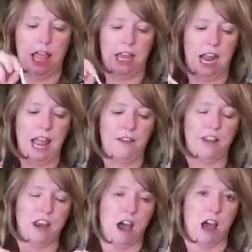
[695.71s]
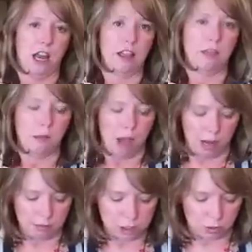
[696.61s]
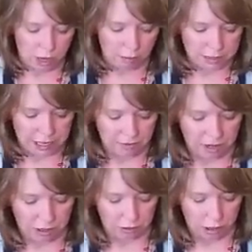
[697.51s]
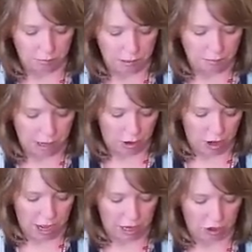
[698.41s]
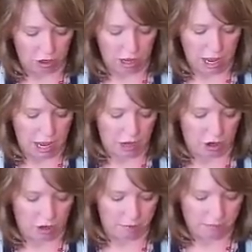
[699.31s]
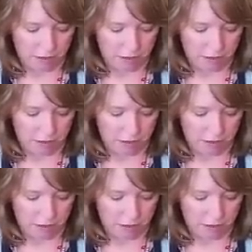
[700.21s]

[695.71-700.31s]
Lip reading: And I have a knot in the bottom, so it helps give it a little bit better anchor.